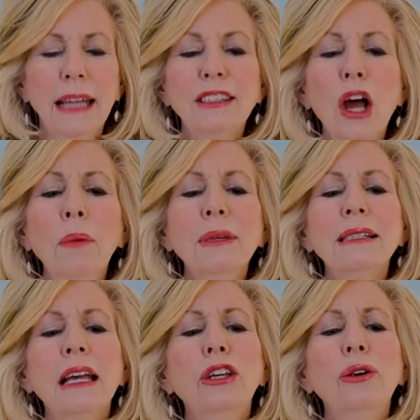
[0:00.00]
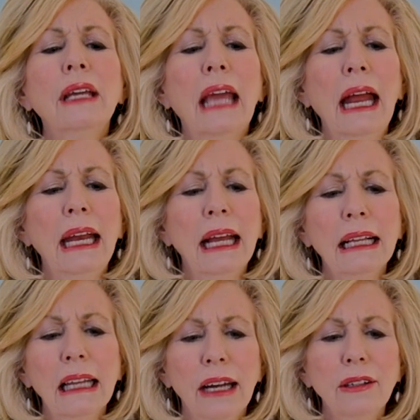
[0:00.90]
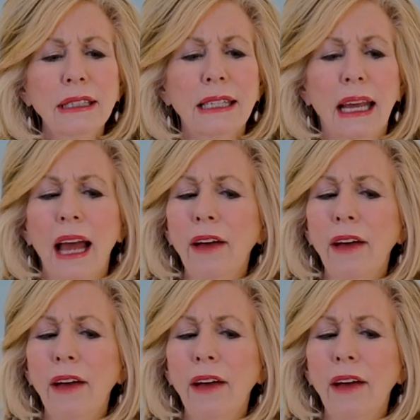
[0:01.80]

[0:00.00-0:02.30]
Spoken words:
It's almost like you're gaining clarity.